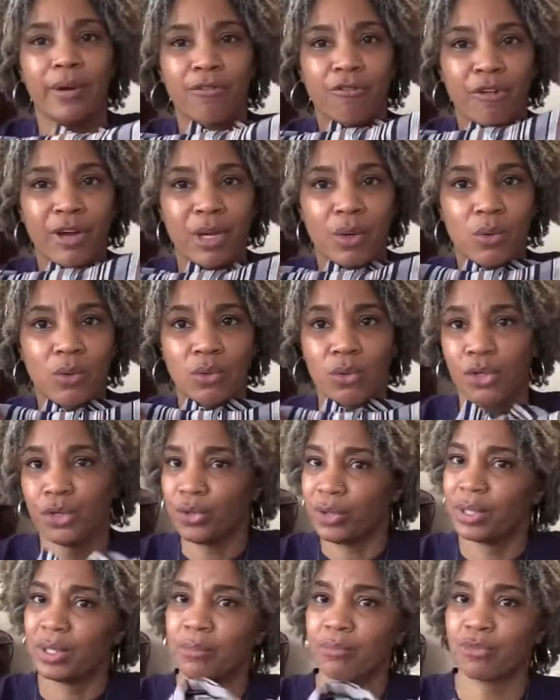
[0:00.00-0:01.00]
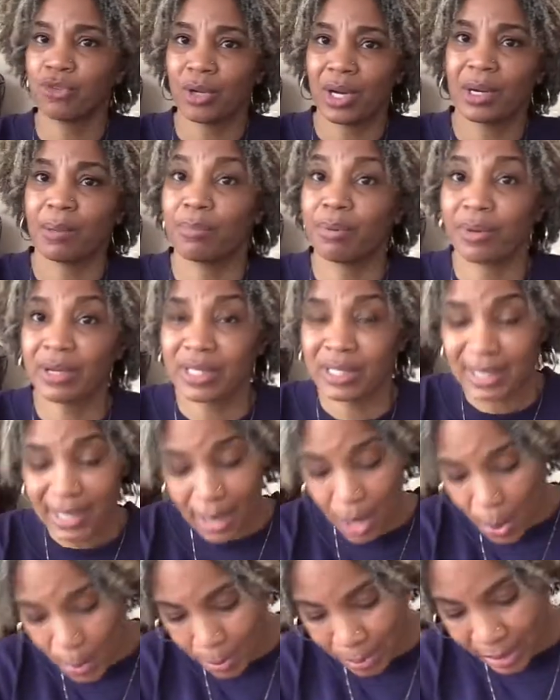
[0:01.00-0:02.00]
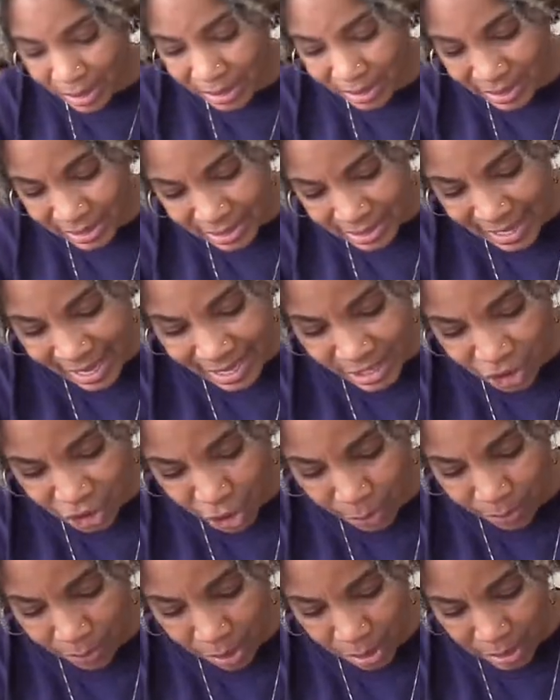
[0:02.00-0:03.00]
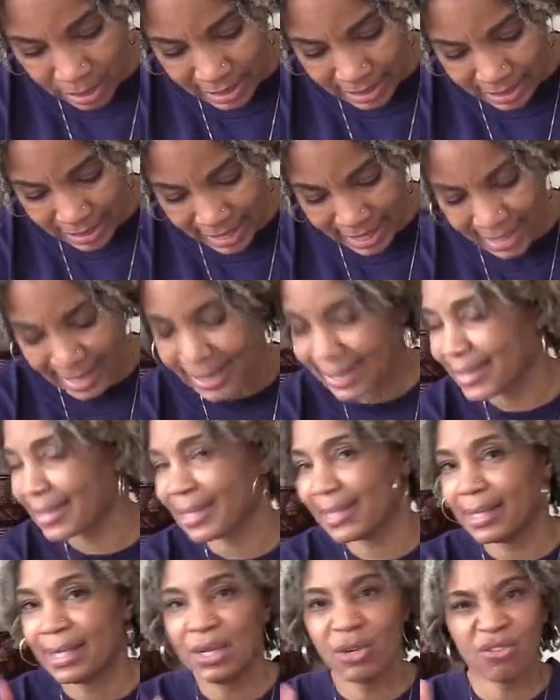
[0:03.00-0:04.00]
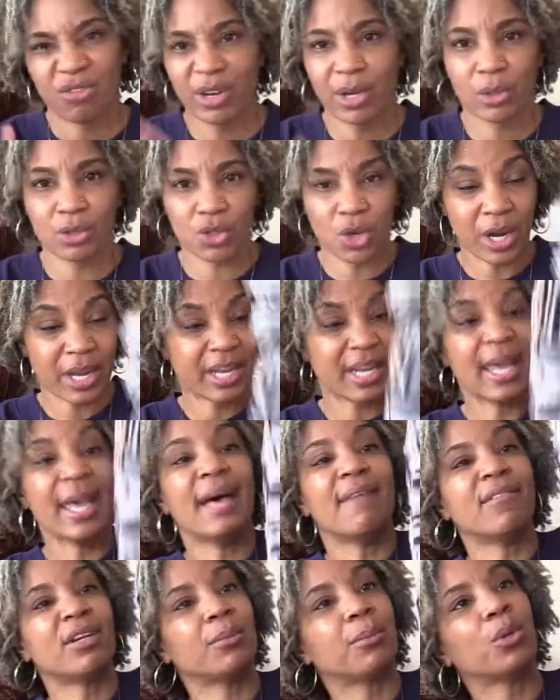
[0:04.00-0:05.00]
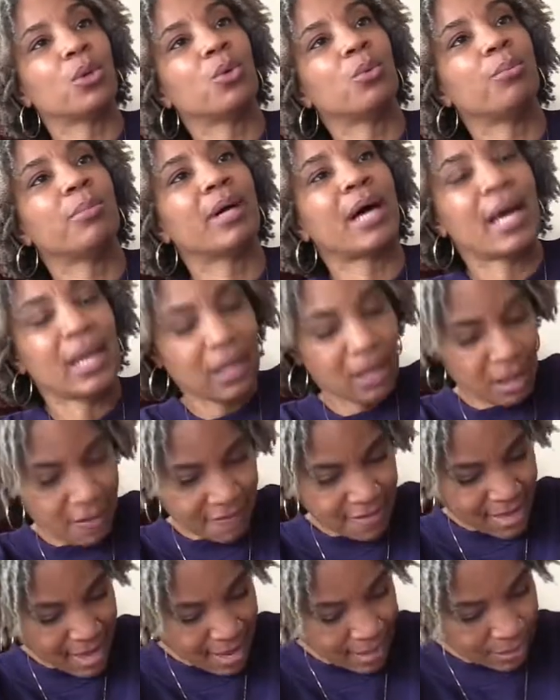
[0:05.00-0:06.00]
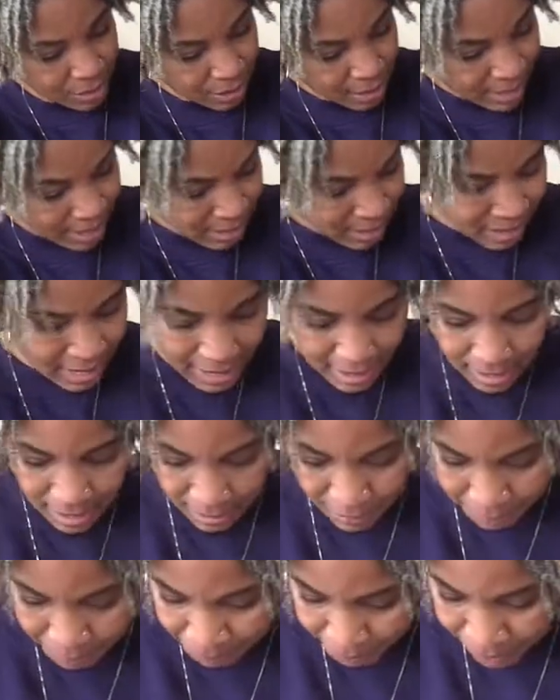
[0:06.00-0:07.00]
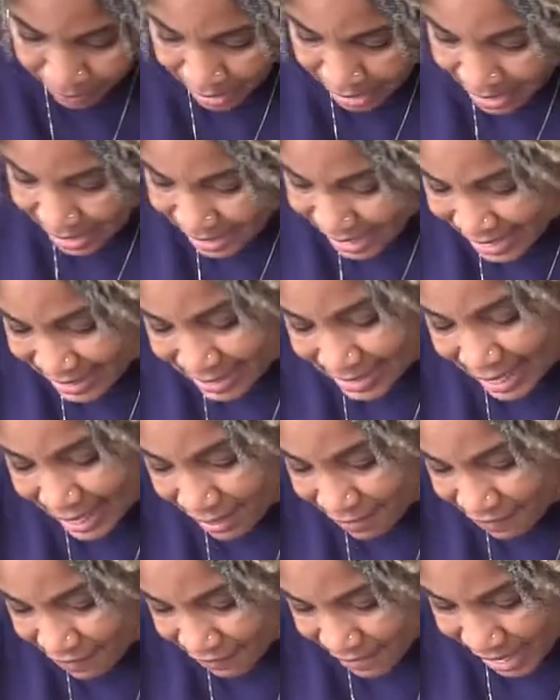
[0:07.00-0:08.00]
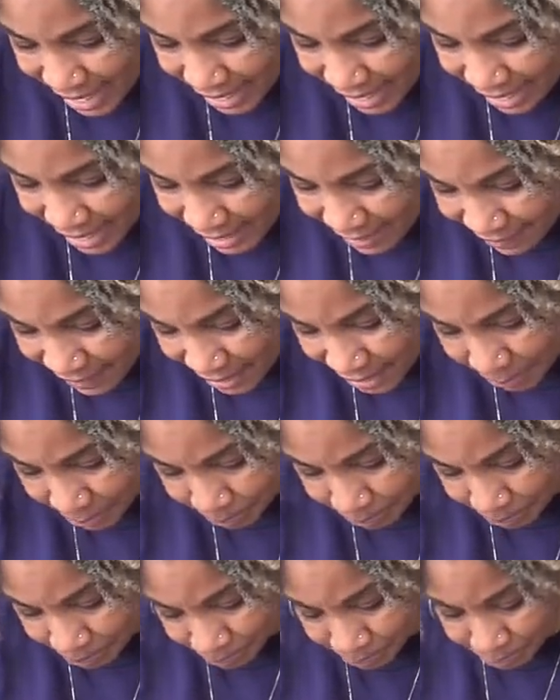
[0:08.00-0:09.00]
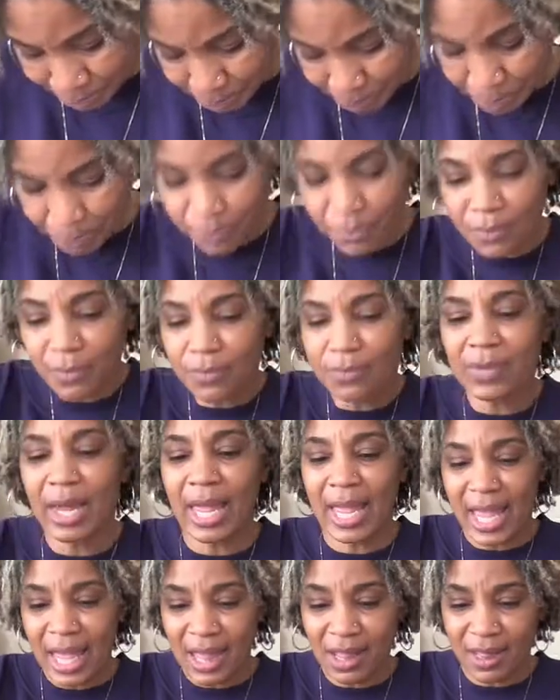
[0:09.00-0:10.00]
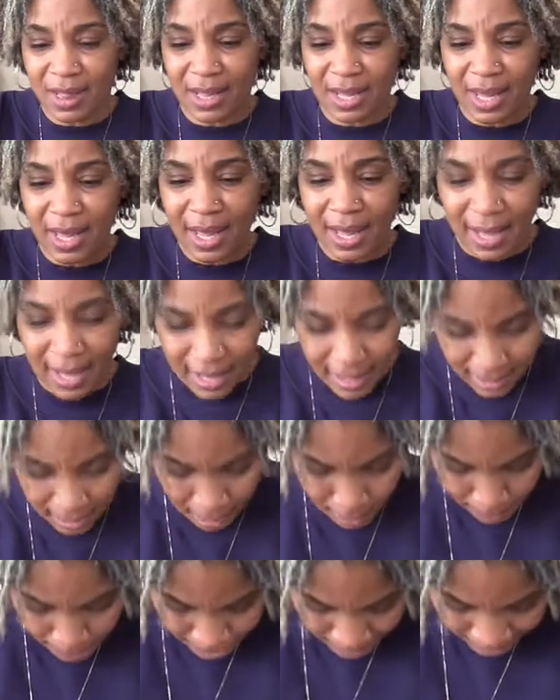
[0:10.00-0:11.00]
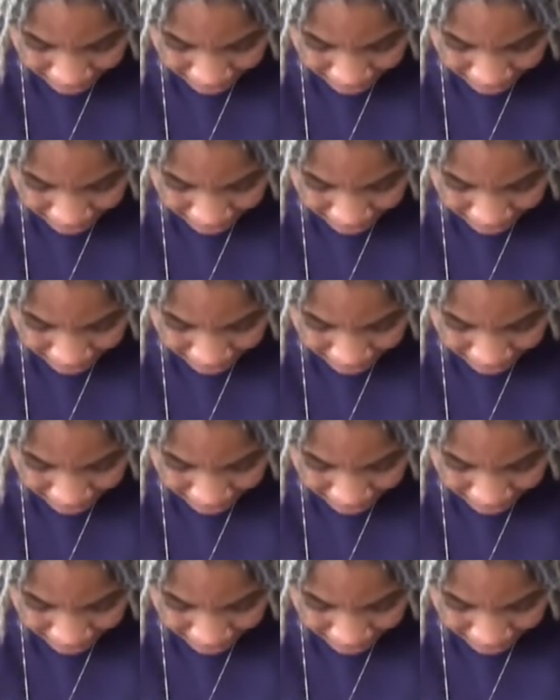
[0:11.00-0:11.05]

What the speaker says: it wrinkled, or you can try and press it out. But this kind of shirt with all these lines, wrinkles are inevitable. But I love that. So that's like a, fave. And then I